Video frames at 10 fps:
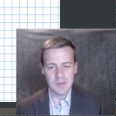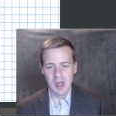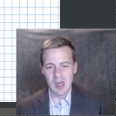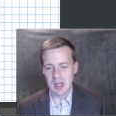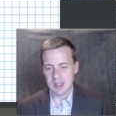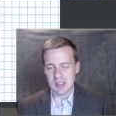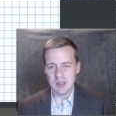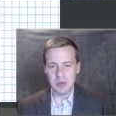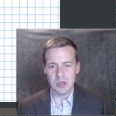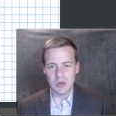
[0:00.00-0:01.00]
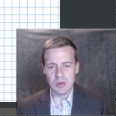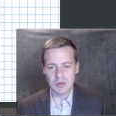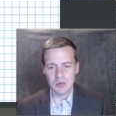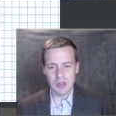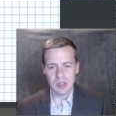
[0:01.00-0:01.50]
And a CPU is
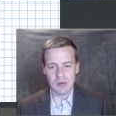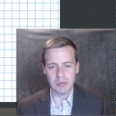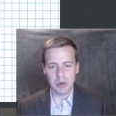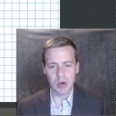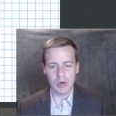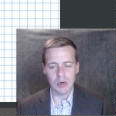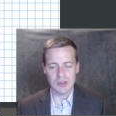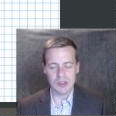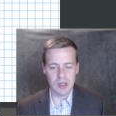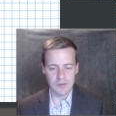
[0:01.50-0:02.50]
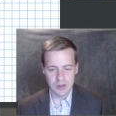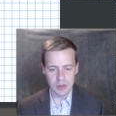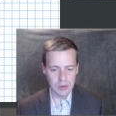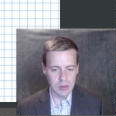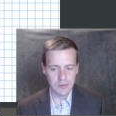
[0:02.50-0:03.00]
really composed of 2
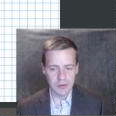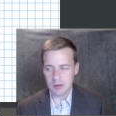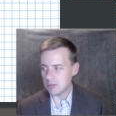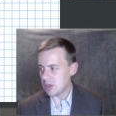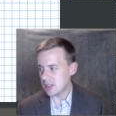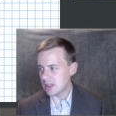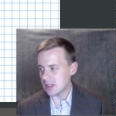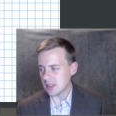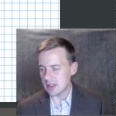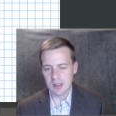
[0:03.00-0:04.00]
different pieces.